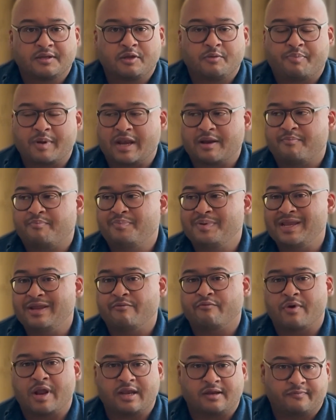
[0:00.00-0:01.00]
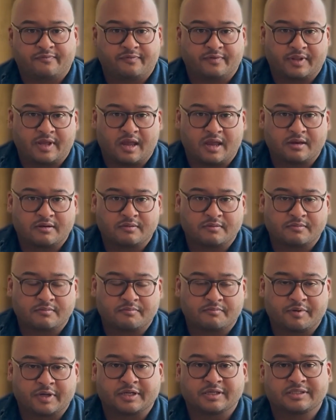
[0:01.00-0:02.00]
You better be ready for that
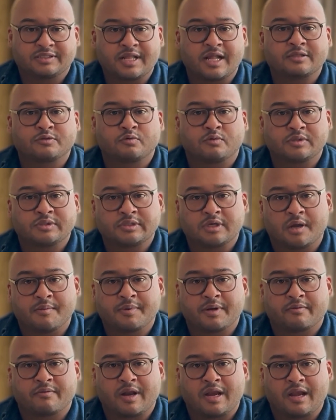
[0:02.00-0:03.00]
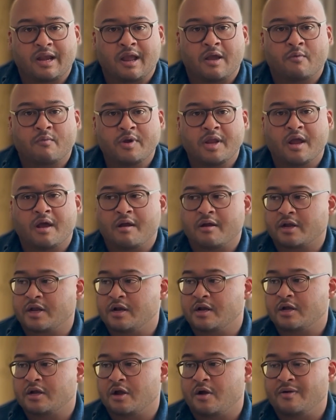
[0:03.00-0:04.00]
because that's what's coming right now. We are
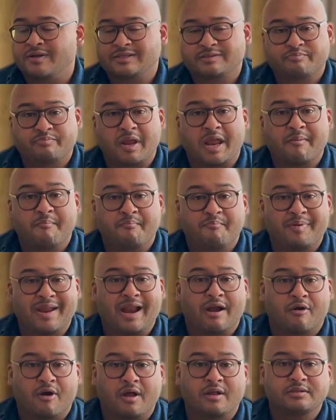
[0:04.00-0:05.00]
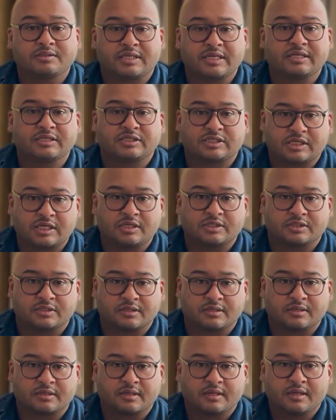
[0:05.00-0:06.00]
going to go, it's bear hunting
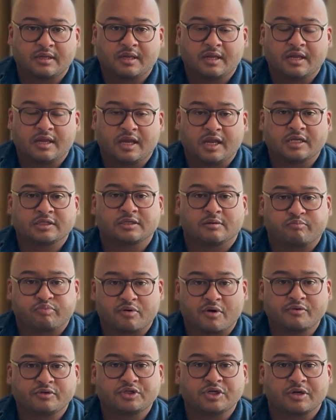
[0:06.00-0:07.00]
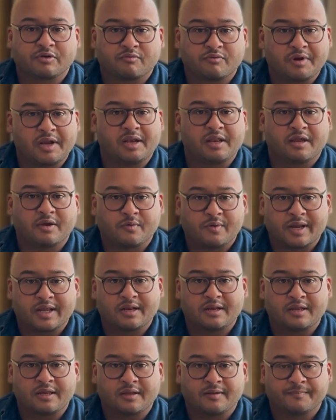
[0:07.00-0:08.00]
season is approaching really
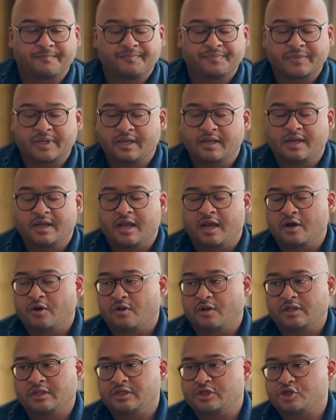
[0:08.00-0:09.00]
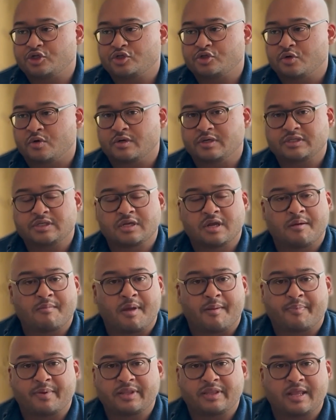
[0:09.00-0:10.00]
quickly. And all this short term
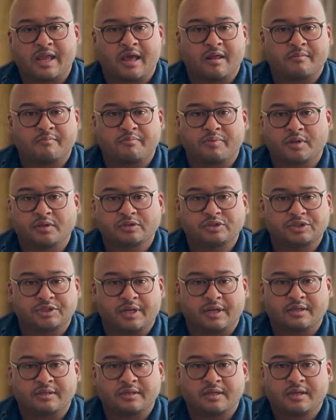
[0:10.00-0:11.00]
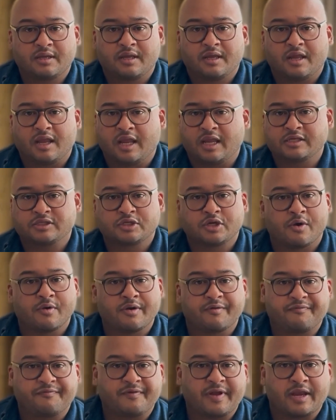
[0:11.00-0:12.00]
up and down bullshit is
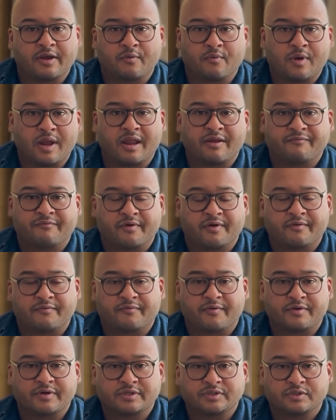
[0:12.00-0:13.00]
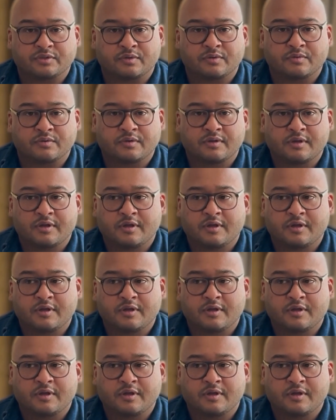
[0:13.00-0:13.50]
going to fade away very, very soon.